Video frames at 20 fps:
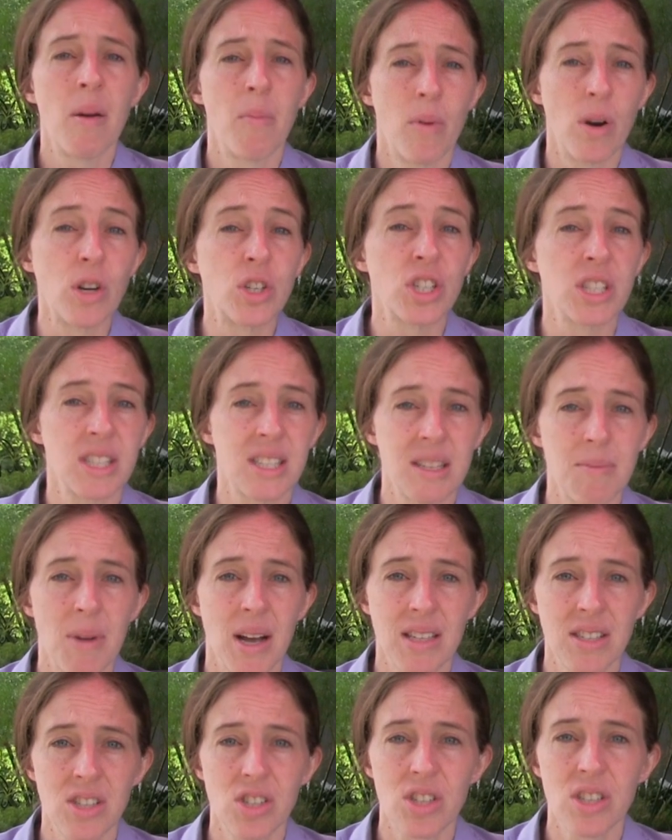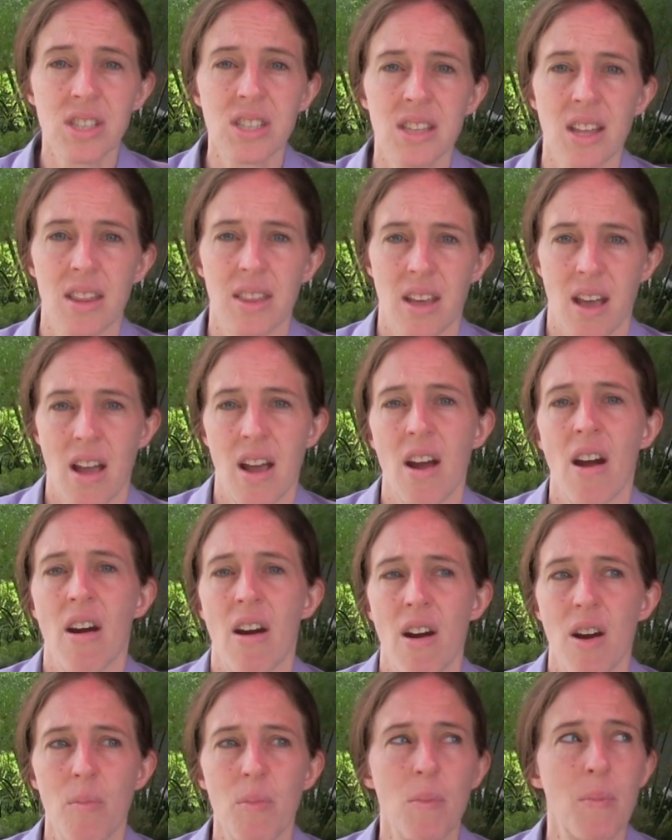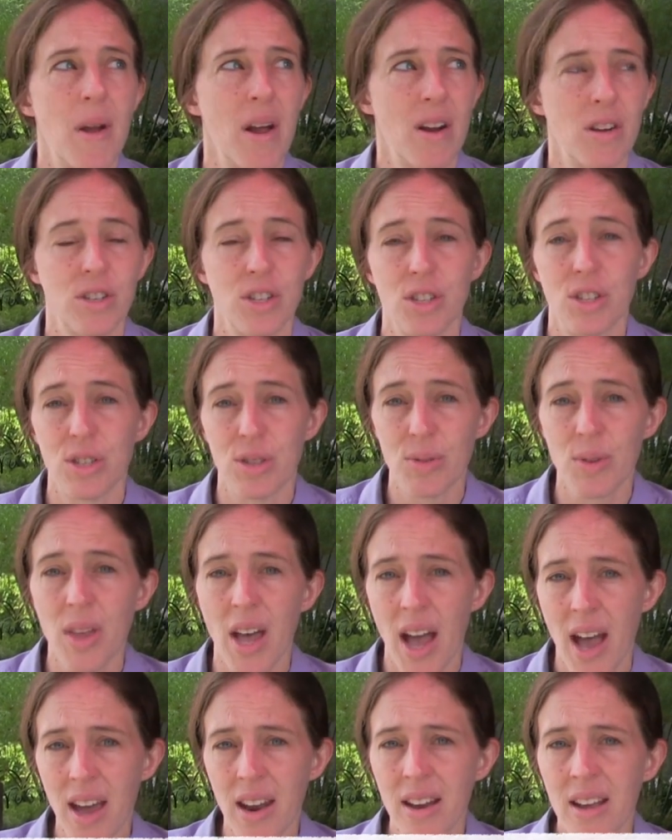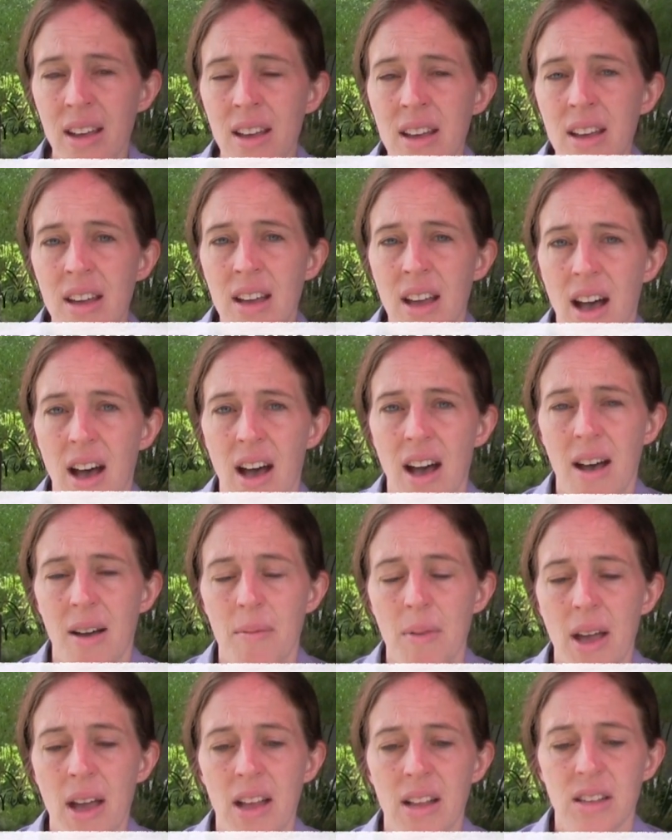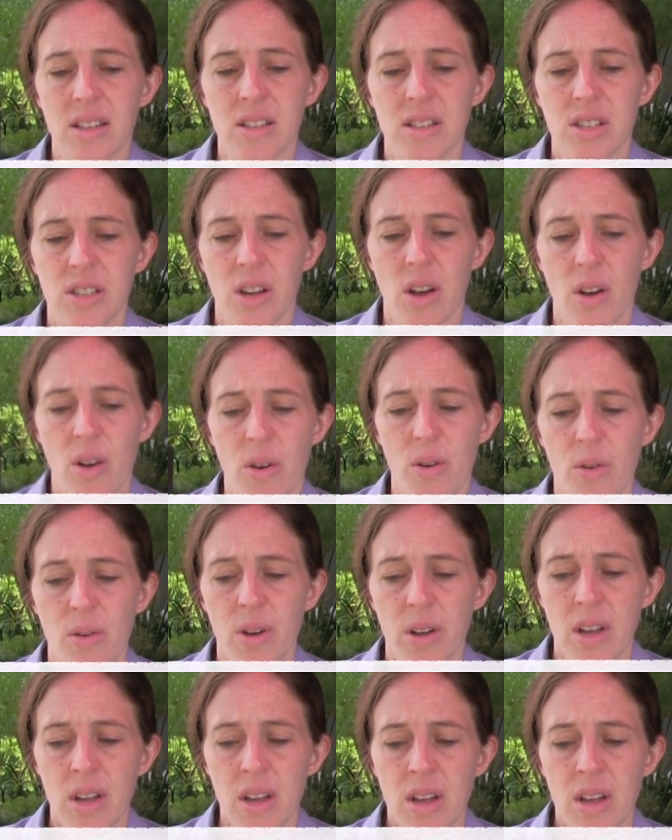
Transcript: emergency messages that they are prepared to do that um, and so